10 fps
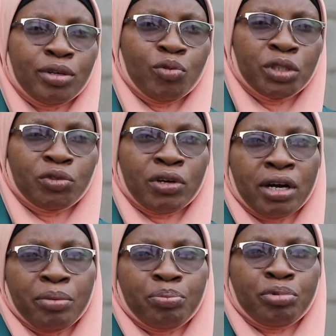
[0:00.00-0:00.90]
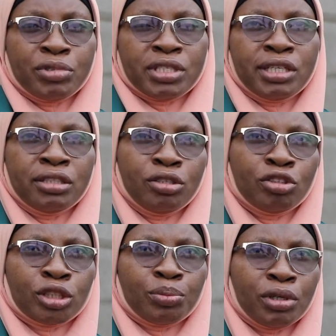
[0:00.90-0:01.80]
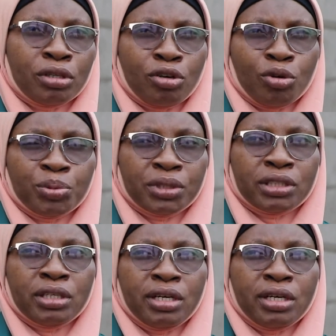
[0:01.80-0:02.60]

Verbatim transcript: which were put in those small cups.